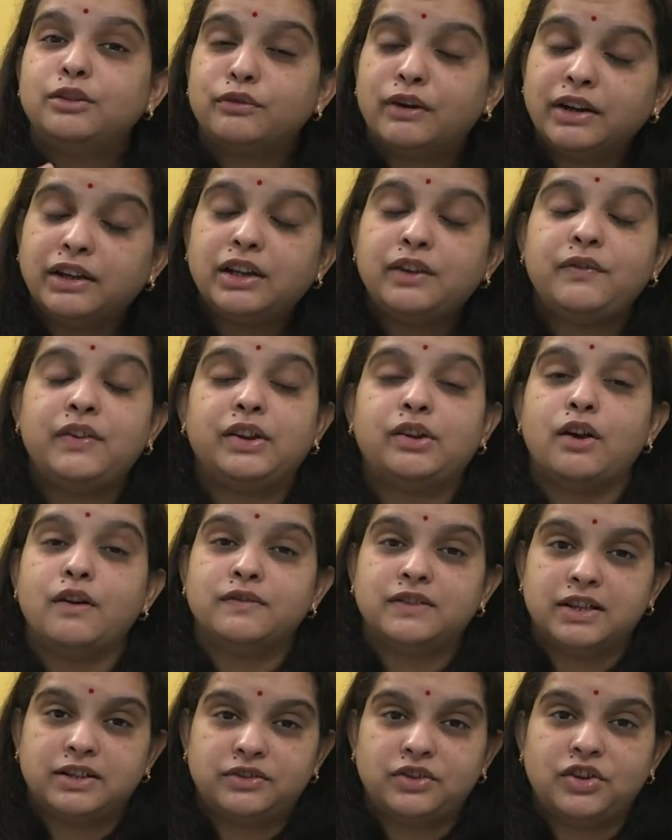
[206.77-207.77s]
20 week
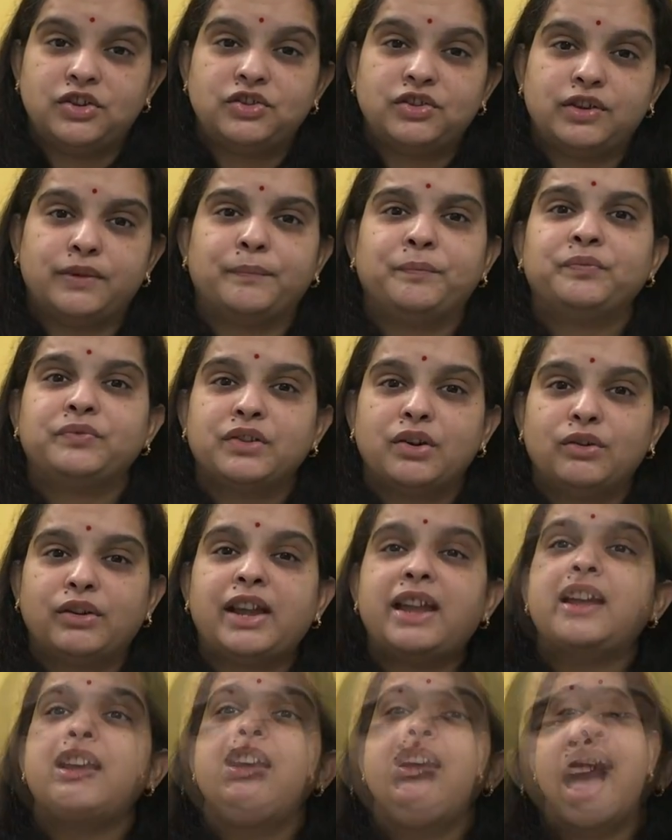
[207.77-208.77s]
of gestation.
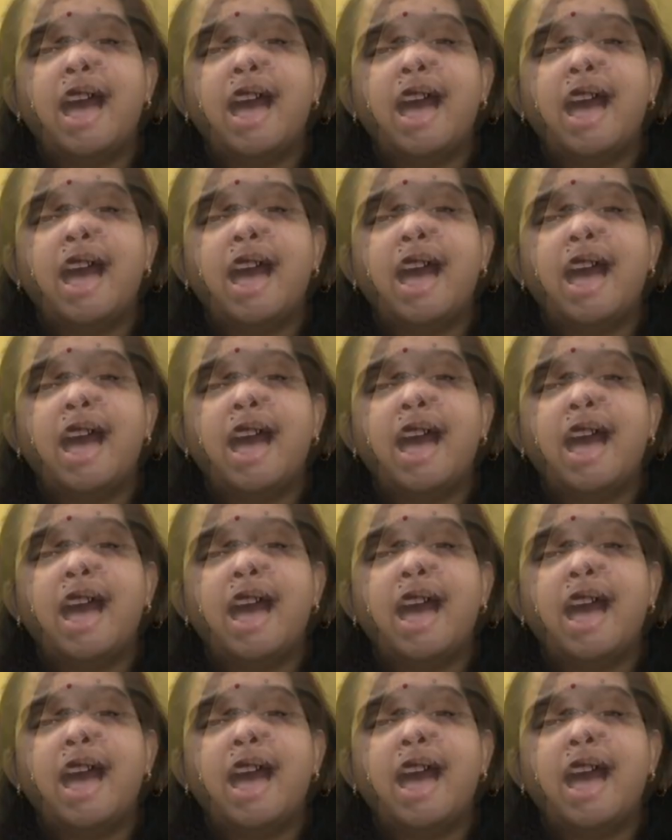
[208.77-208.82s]
Okay,